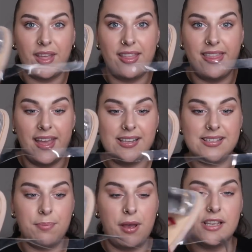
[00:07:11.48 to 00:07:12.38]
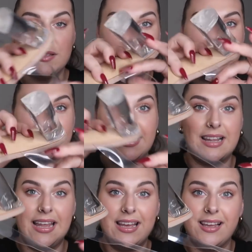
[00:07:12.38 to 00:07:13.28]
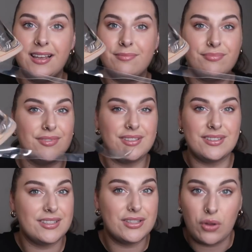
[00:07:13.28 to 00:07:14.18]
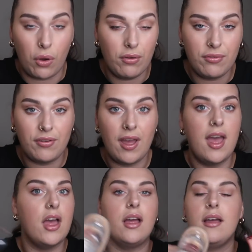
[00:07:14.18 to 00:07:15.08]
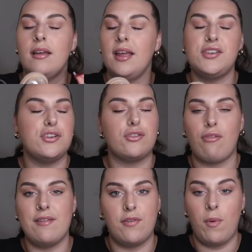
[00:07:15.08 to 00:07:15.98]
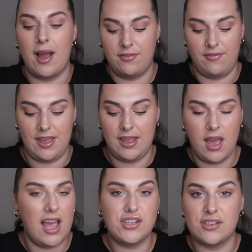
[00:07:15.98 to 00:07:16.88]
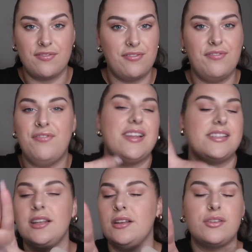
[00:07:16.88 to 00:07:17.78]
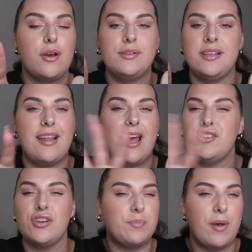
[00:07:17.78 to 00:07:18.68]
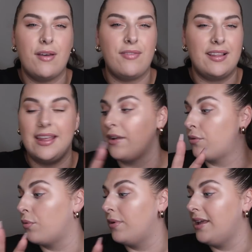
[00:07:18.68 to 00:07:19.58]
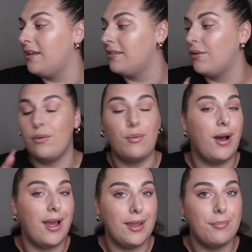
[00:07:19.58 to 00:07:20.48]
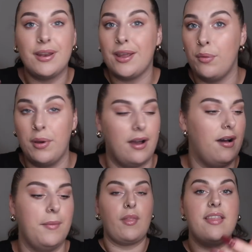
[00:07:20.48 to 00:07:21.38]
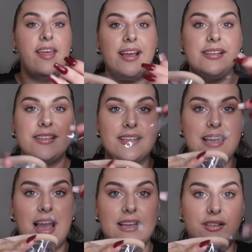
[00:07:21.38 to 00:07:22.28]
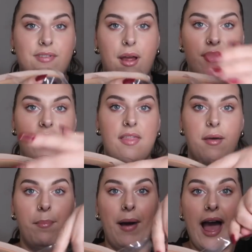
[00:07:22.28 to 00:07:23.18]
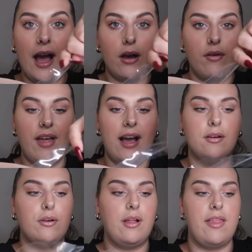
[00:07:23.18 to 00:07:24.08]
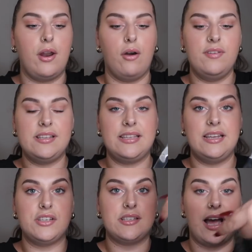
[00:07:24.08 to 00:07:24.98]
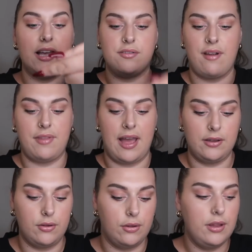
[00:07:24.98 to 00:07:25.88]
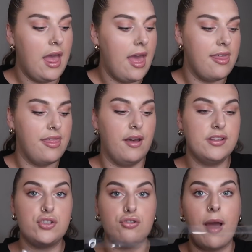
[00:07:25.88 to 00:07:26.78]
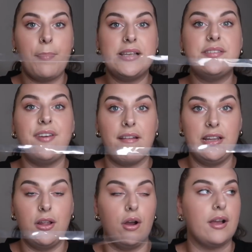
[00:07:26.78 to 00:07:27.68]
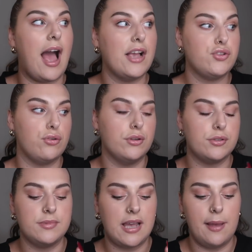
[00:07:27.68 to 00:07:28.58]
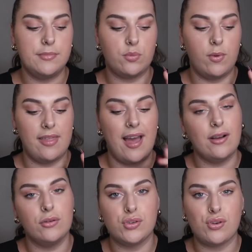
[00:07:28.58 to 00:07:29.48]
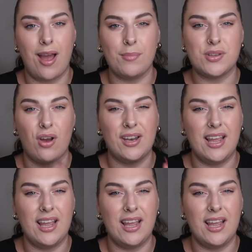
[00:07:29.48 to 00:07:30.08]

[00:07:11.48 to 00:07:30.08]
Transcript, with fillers: this perspex clear stuff, it's just great for wide feet. It just fits your little toes in there just perfectly. I don't know what it is, I don't know why, but here we are. This ties around the back of the ankle and then obviously just ties around the ankle. The strap is very long. I struggle sometimes with ankle straps on